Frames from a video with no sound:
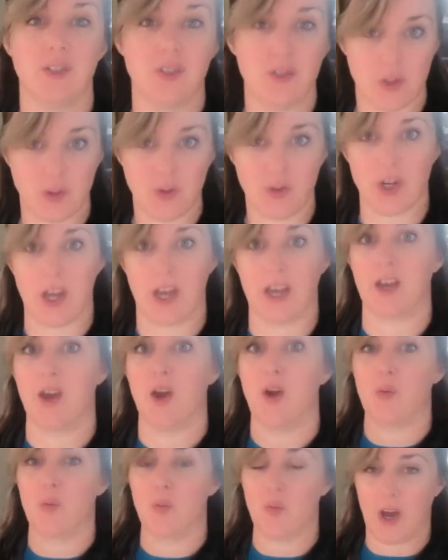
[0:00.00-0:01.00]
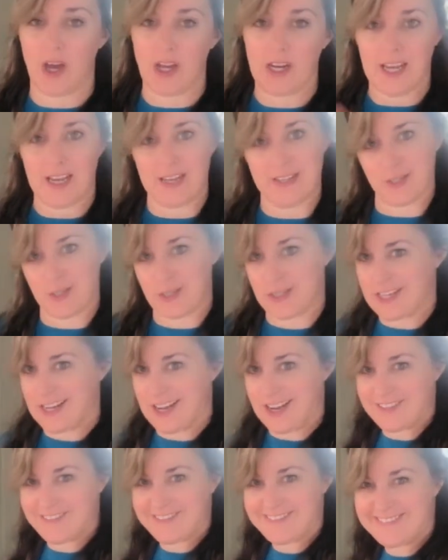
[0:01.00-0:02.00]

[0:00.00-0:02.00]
do check Ron Hazelton out.